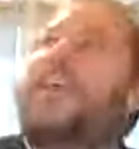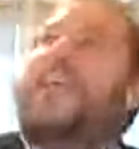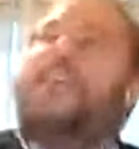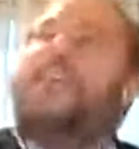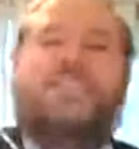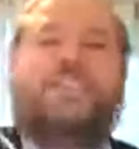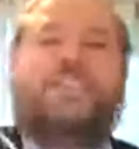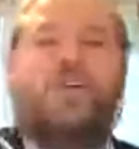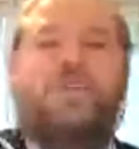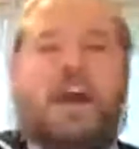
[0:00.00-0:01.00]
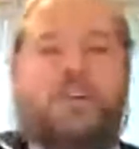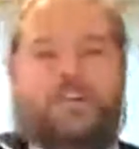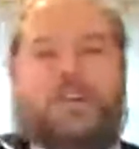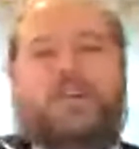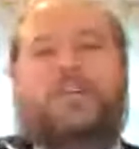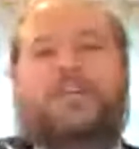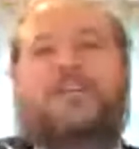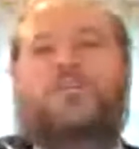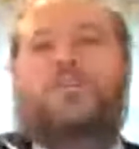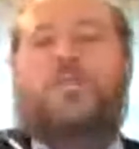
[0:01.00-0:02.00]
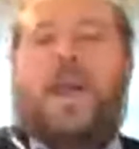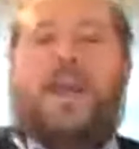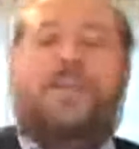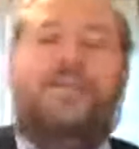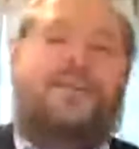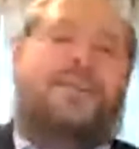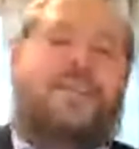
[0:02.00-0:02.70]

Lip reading: Even in South Africa, when